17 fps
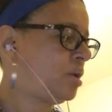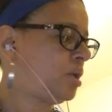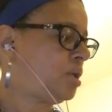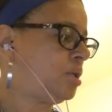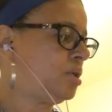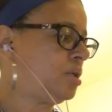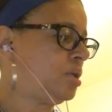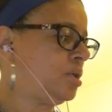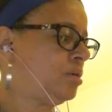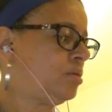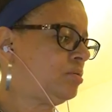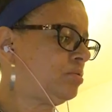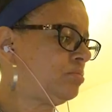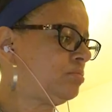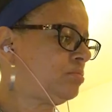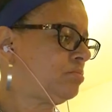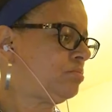you know,
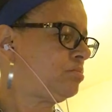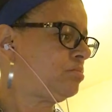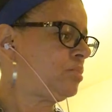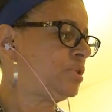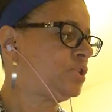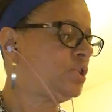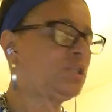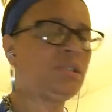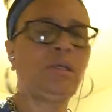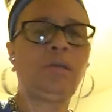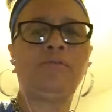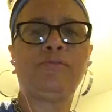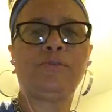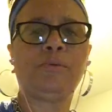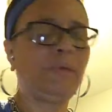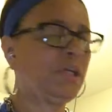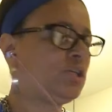it's just
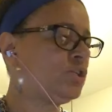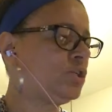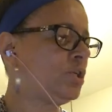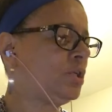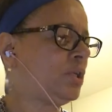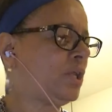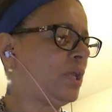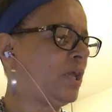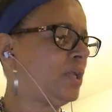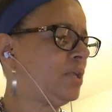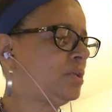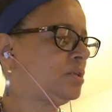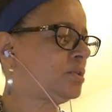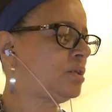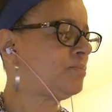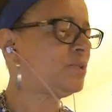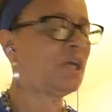information that
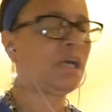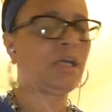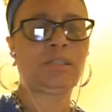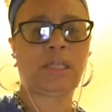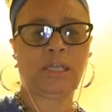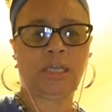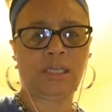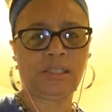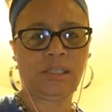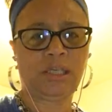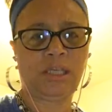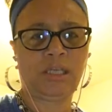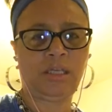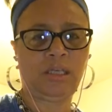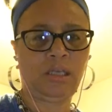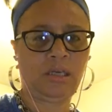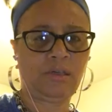sometimes, like I said
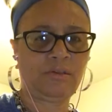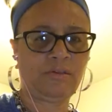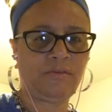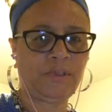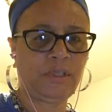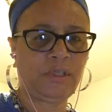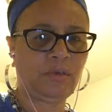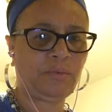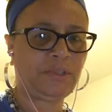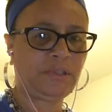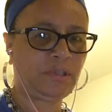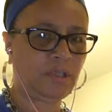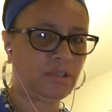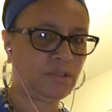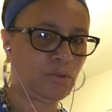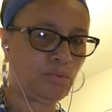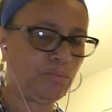in the other video, we
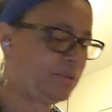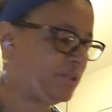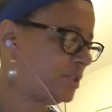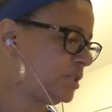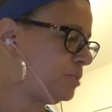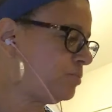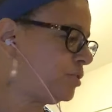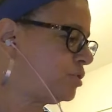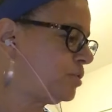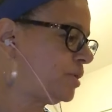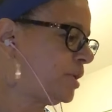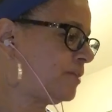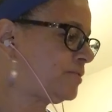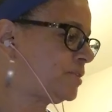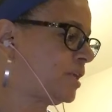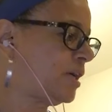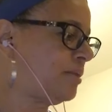stay so busy we don't
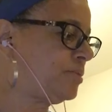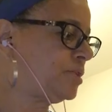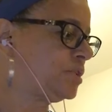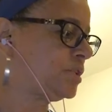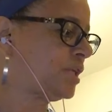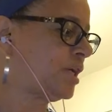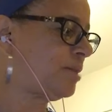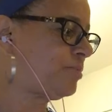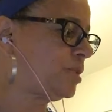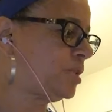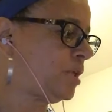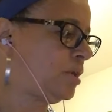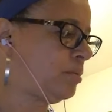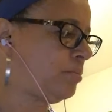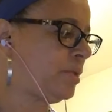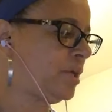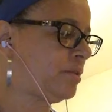have time to stop and
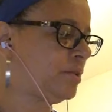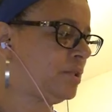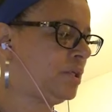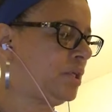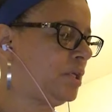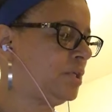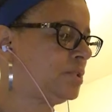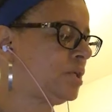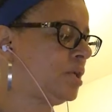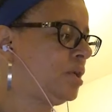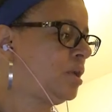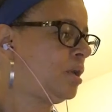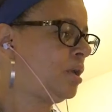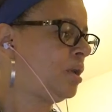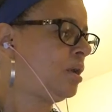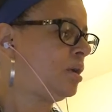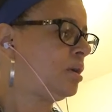think about things
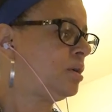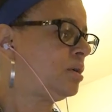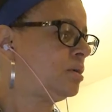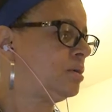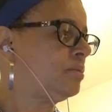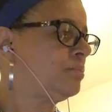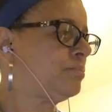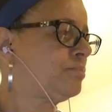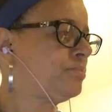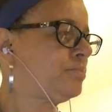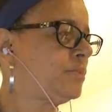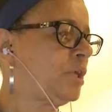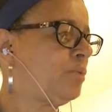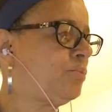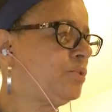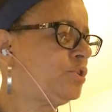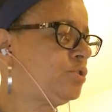
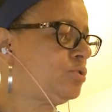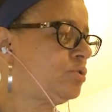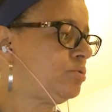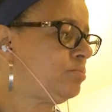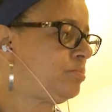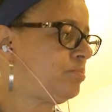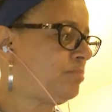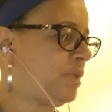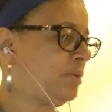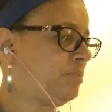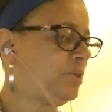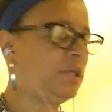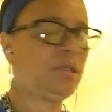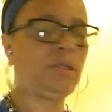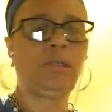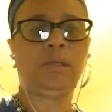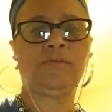that we should
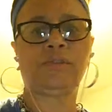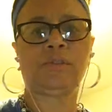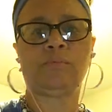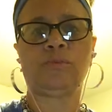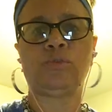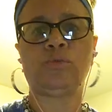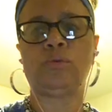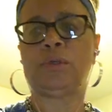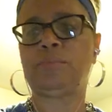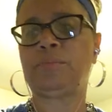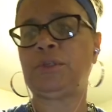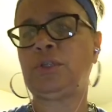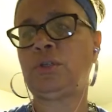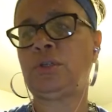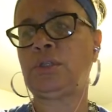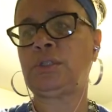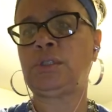maybe give some thought
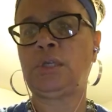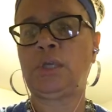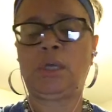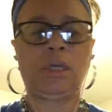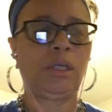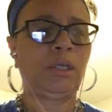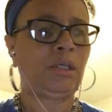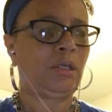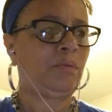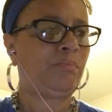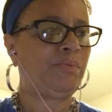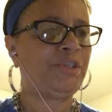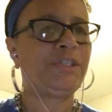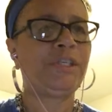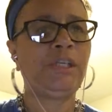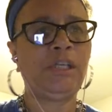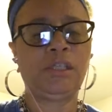because
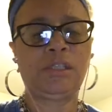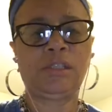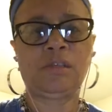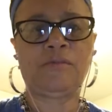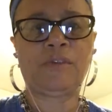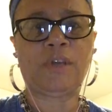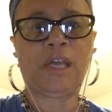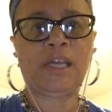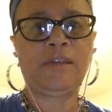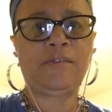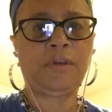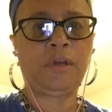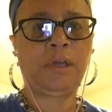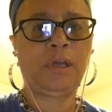busyness of life